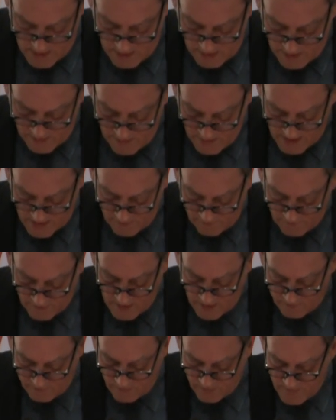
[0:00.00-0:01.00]
could not have
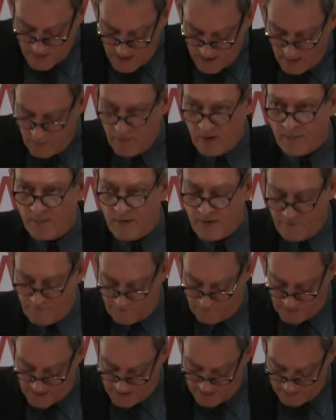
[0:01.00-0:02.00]
come from anywhere but
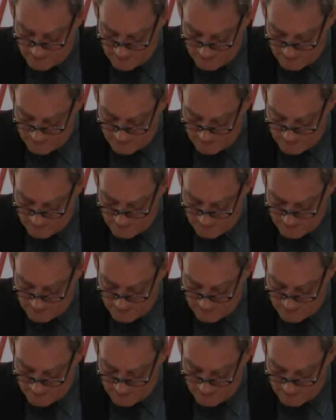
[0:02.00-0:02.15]
France.